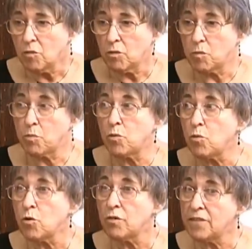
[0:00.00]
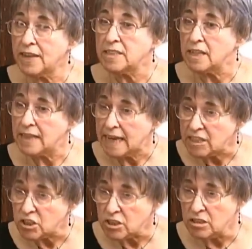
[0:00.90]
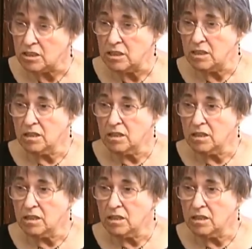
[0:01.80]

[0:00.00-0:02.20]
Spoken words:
with poor ventilation,